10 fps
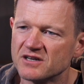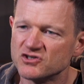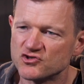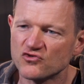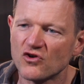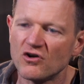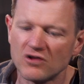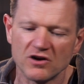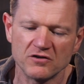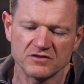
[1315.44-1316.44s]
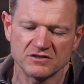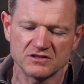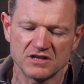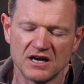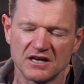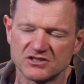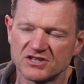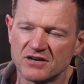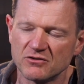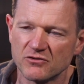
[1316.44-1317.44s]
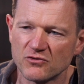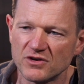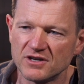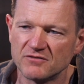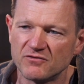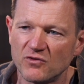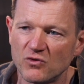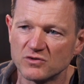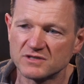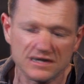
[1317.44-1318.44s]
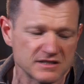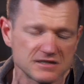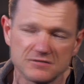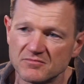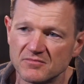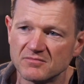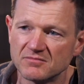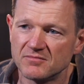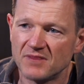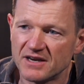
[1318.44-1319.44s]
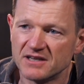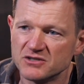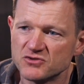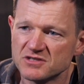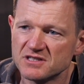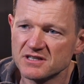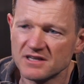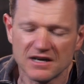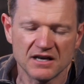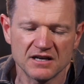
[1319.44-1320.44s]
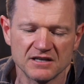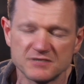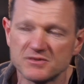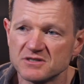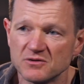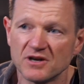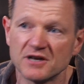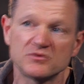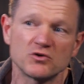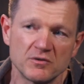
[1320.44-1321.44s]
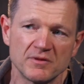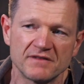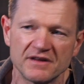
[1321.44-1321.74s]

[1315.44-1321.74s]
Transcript: control over channel 3 and 4 does make it interesting. Especially, I keep talking about